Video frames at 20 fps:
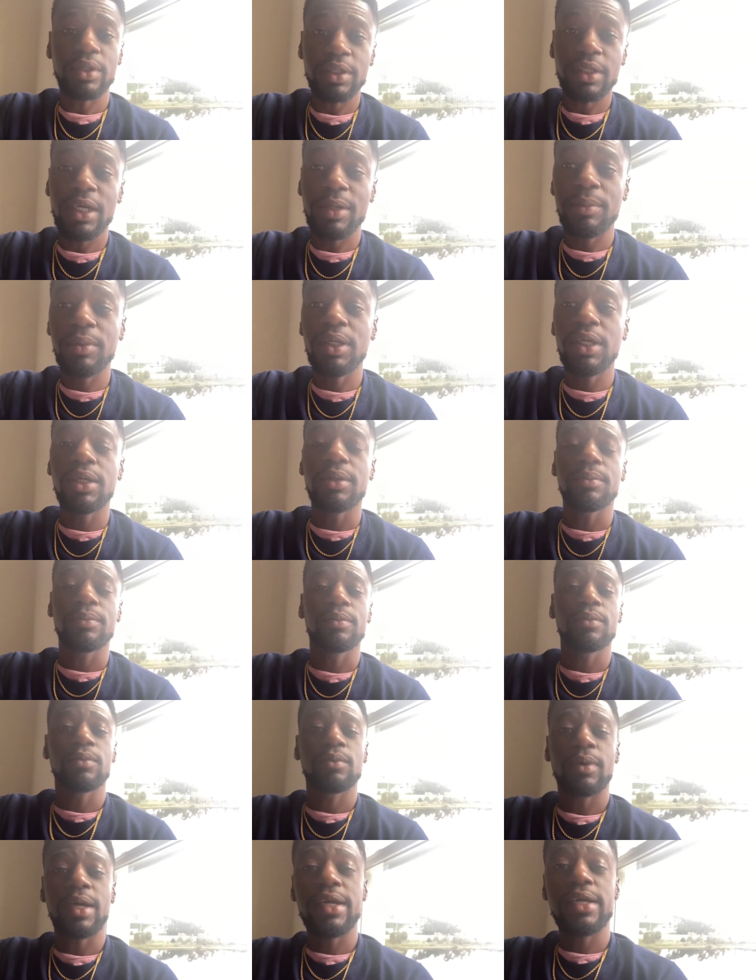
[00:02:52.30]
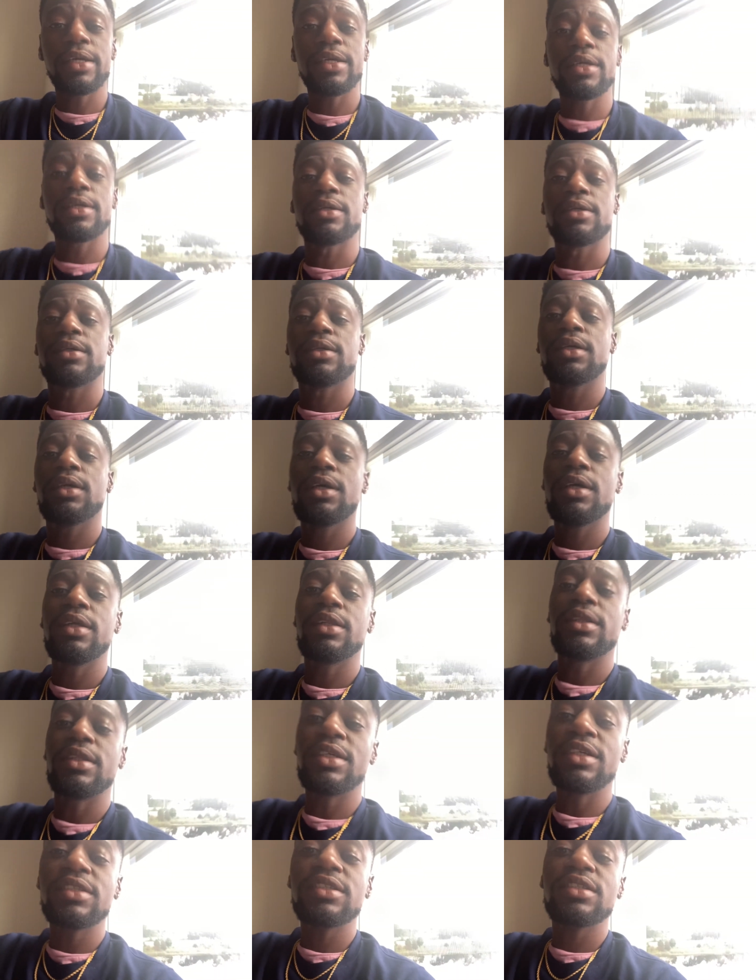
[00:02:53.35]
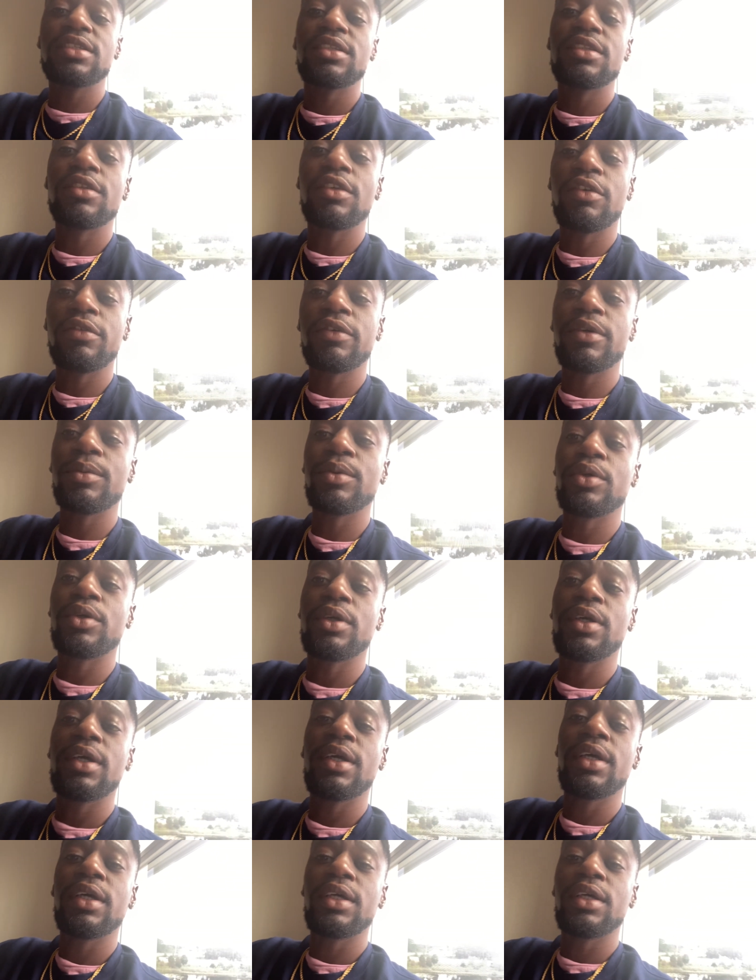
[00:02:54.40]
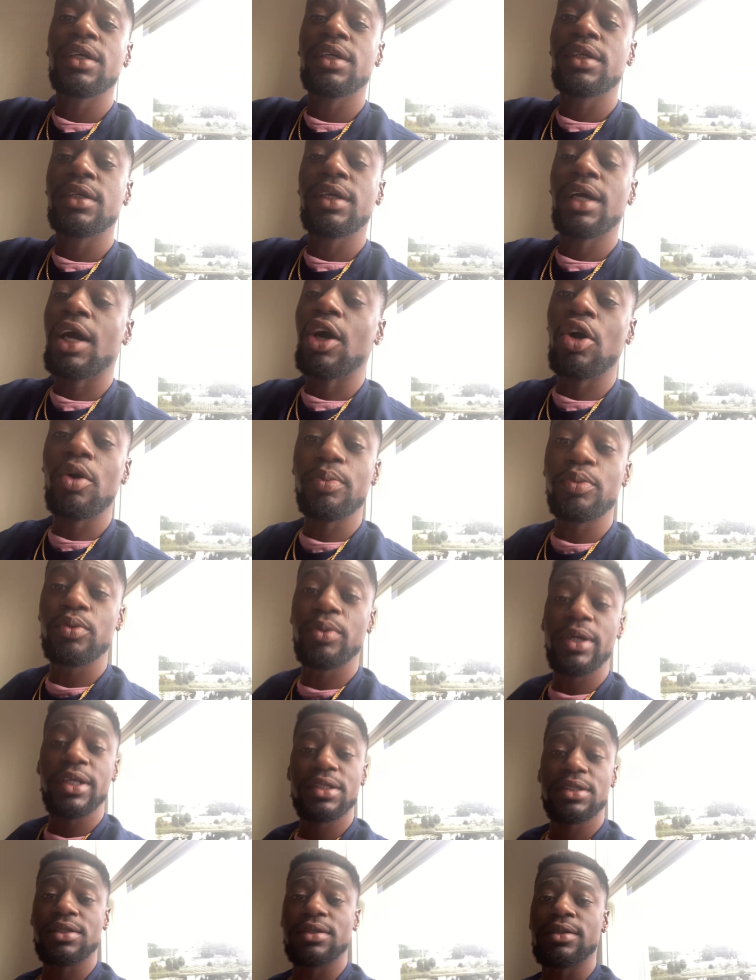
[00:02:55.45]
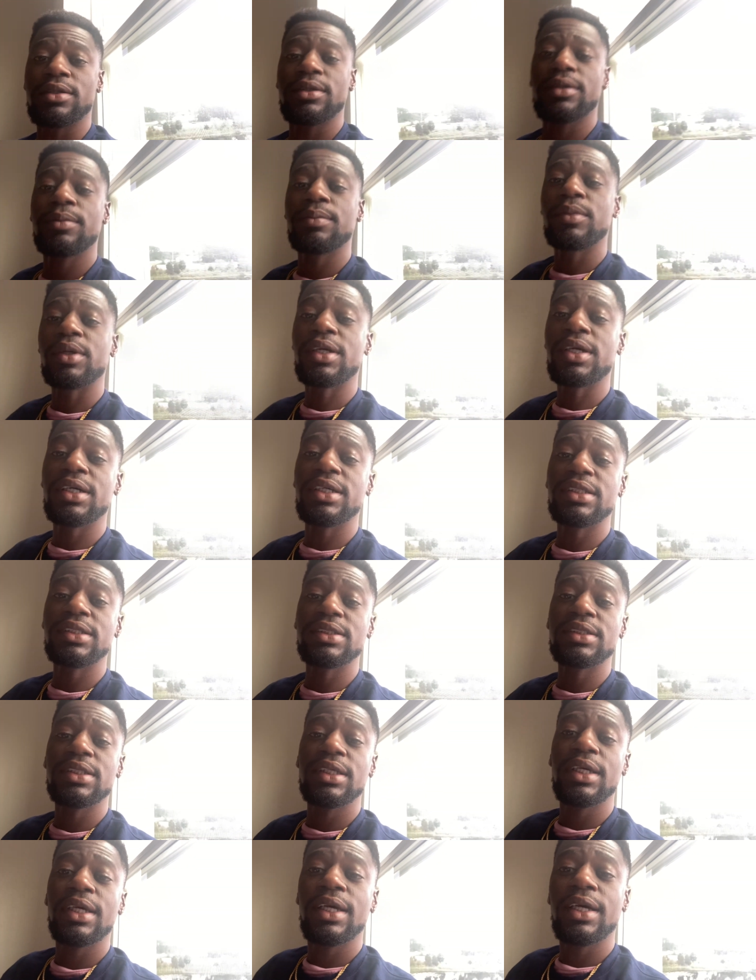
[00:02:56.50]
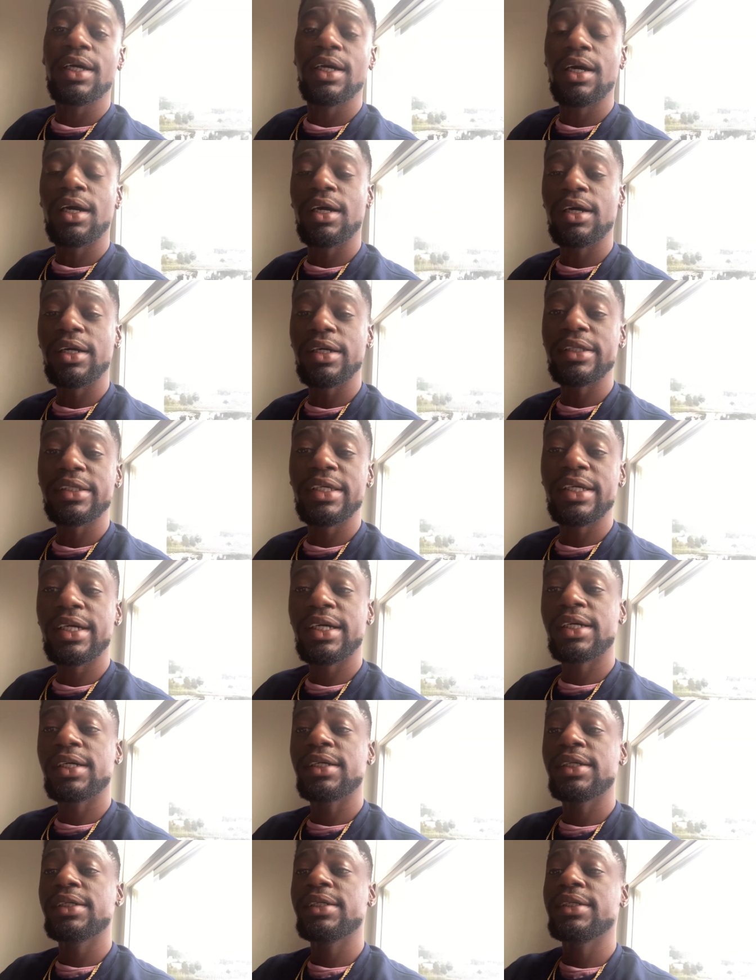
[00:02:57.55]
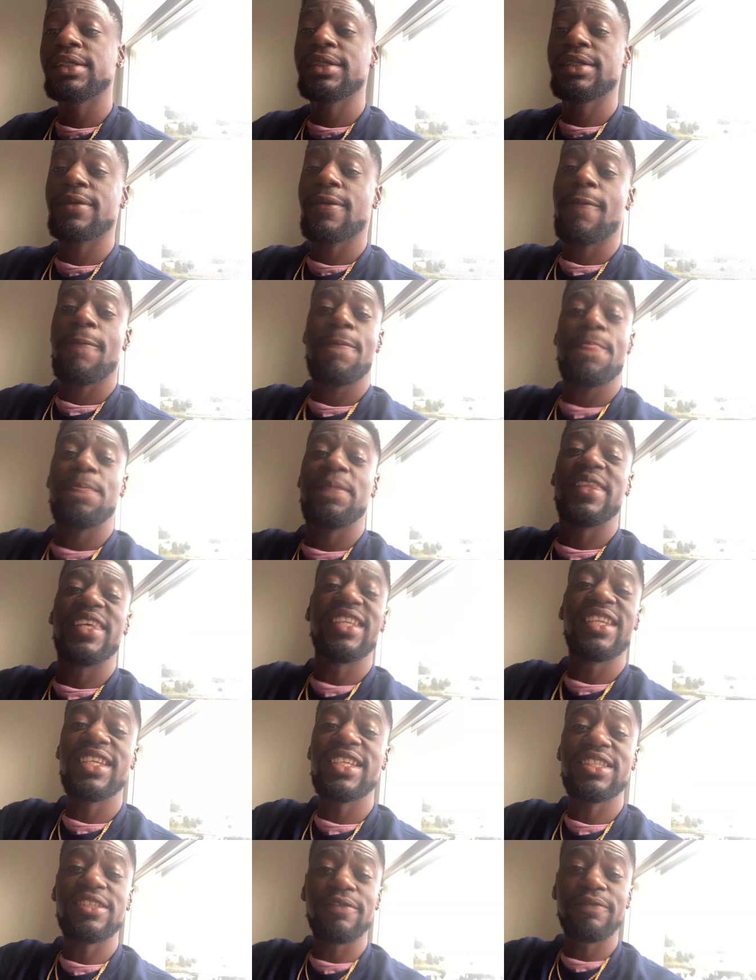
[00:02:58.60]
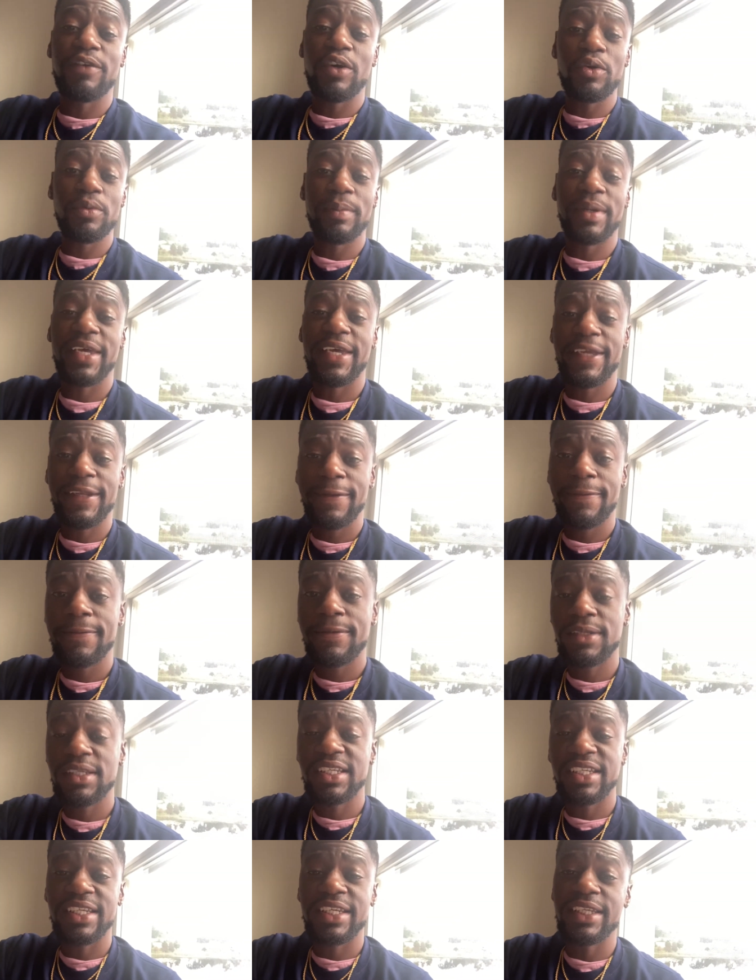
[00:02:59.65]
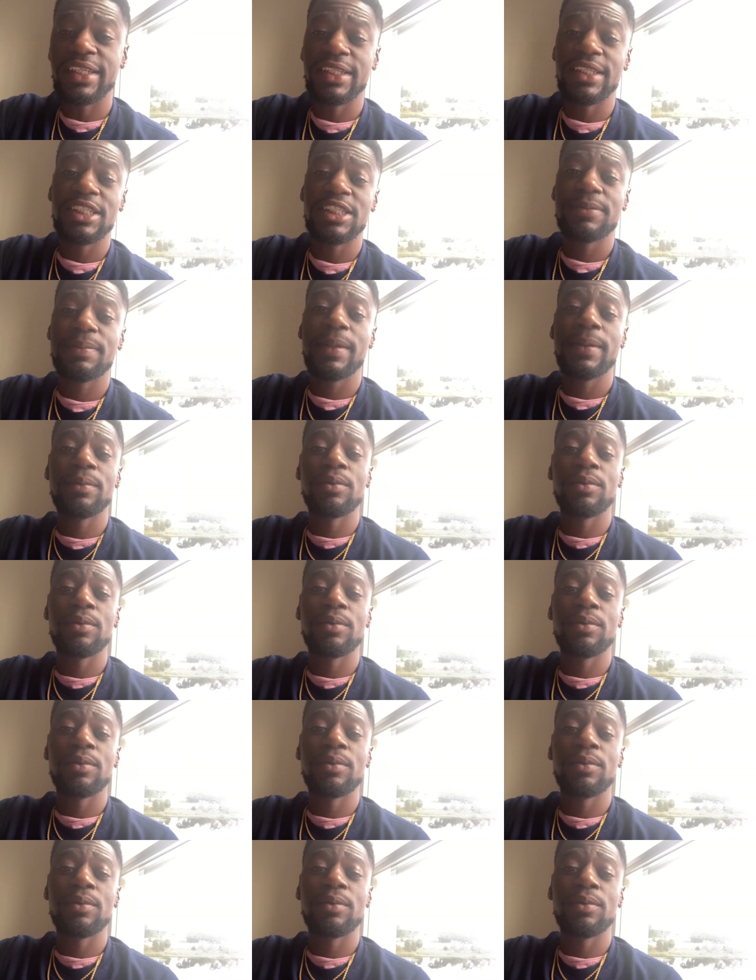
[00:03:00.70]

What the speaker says: coming up right here, this November. I hope you registered, because you need to vote, man. Get these people